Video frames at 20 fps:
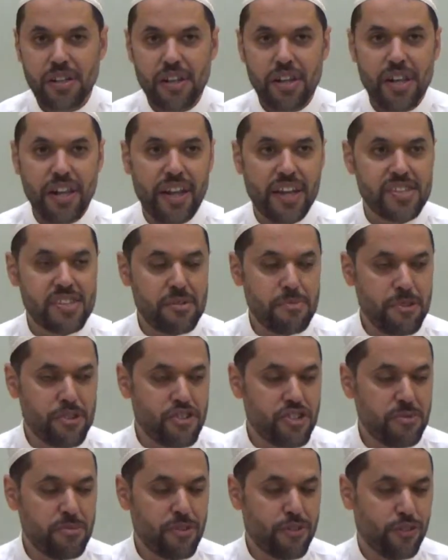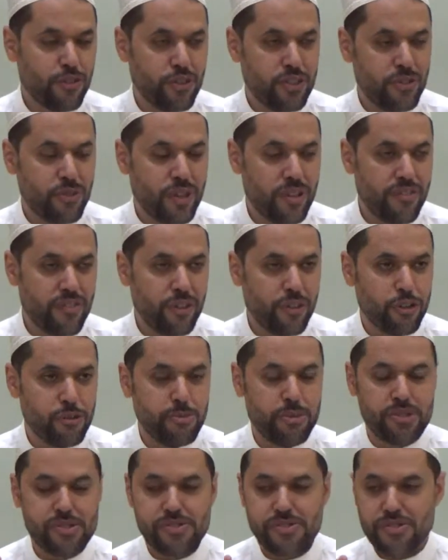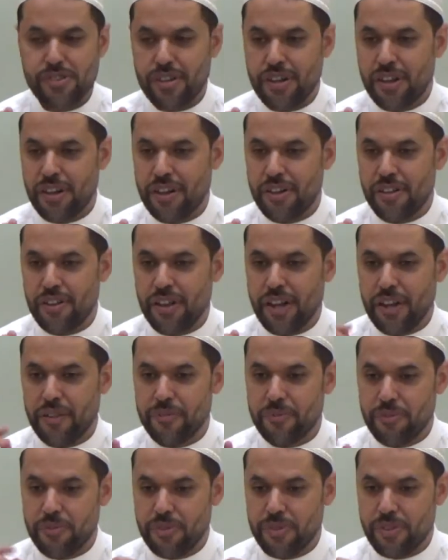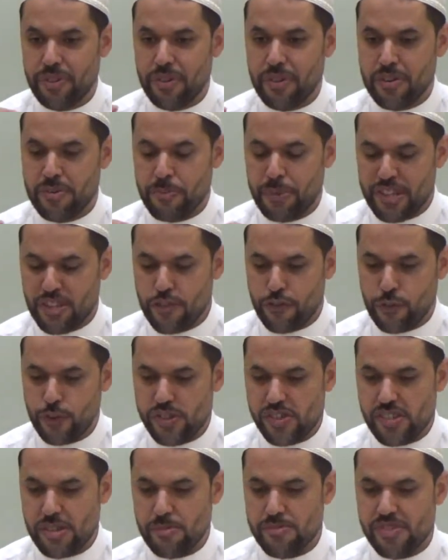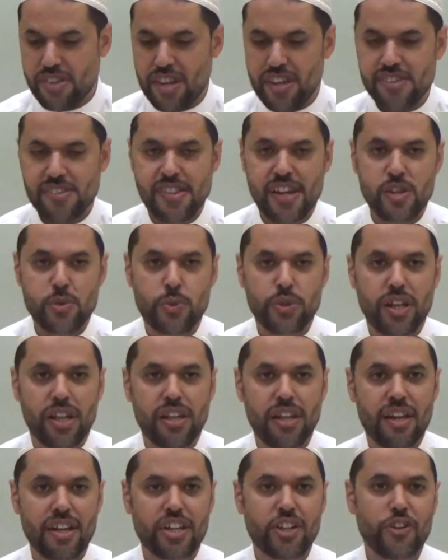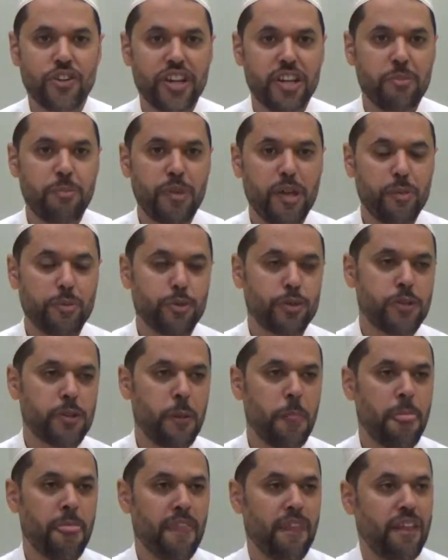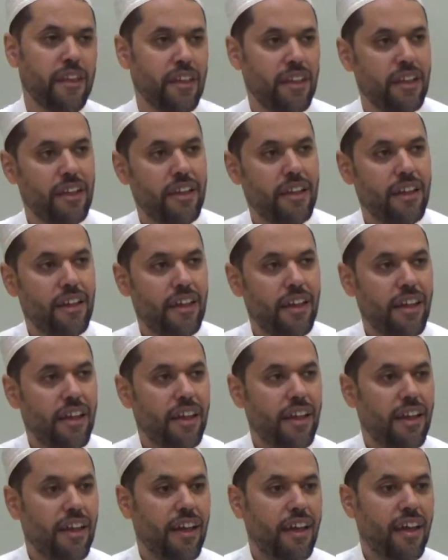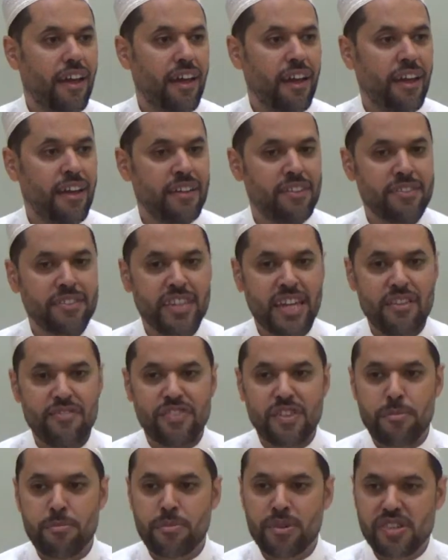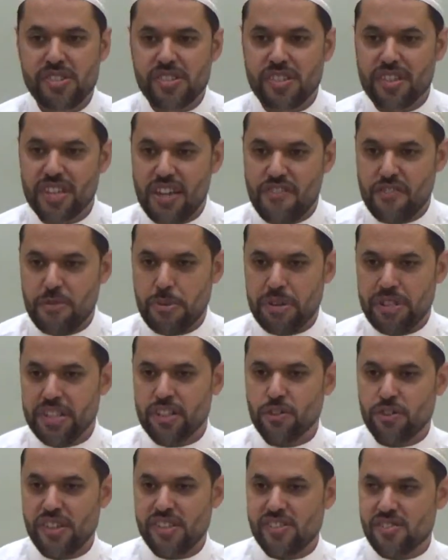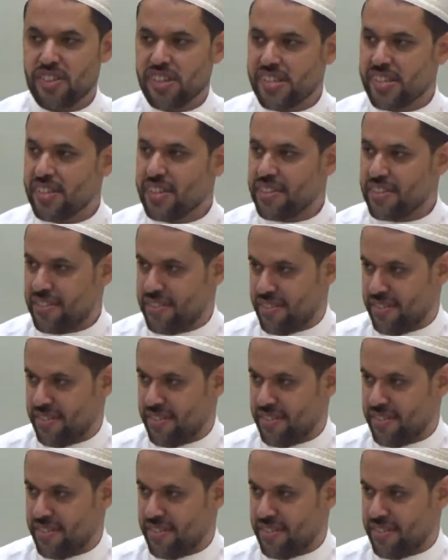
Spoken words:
And as I mentioned before in one of the khutbahs, the piece of wisdom says that when Allah created people and gave them rizq, everybody got his rizq.